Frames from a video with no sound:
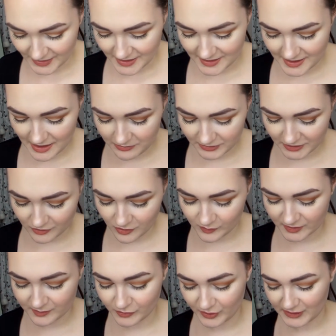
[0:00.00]
Now I'm going to go on
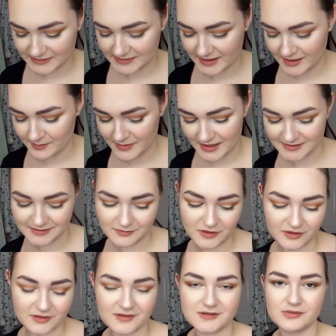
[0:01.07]
with more exciting mattes. I'm not
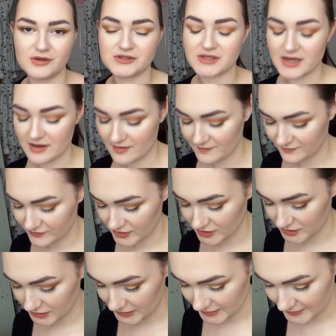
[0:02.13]
going to swatch every
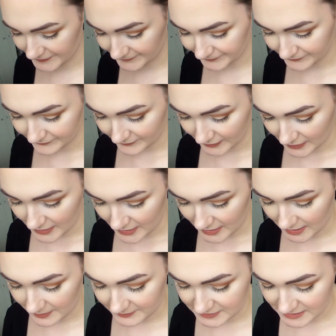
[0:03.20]
colour.
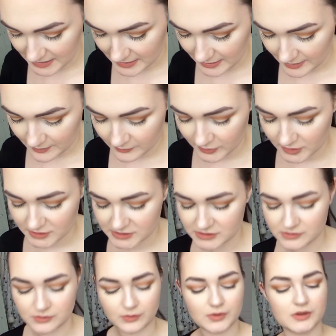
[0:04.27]
So I am going to
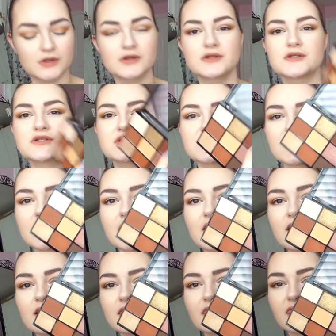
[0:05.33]
swatch
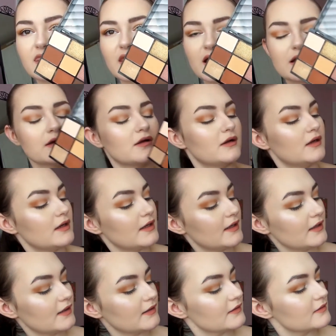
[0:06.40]
that
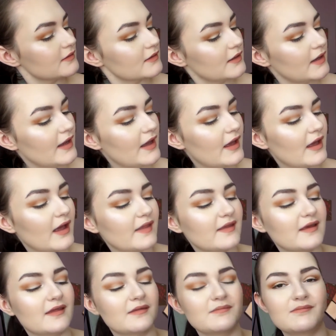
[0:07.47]
colour. I
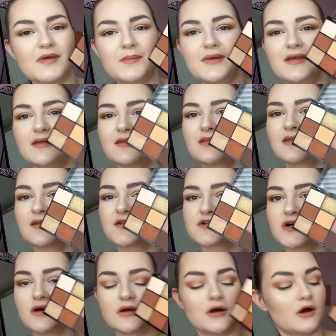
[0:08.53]
think maybe like the
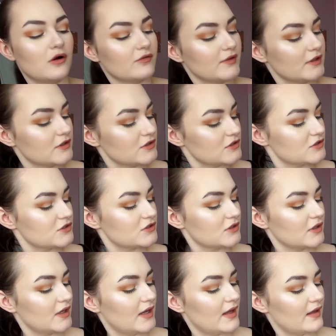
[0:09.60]
darker orange,
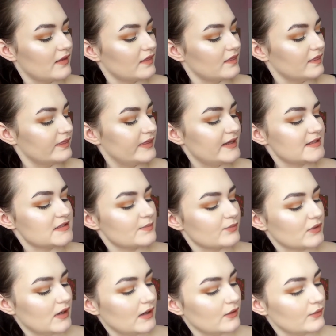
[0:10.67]
this
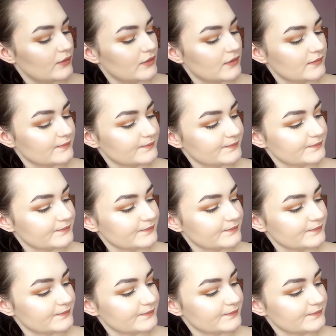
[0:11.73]
brown,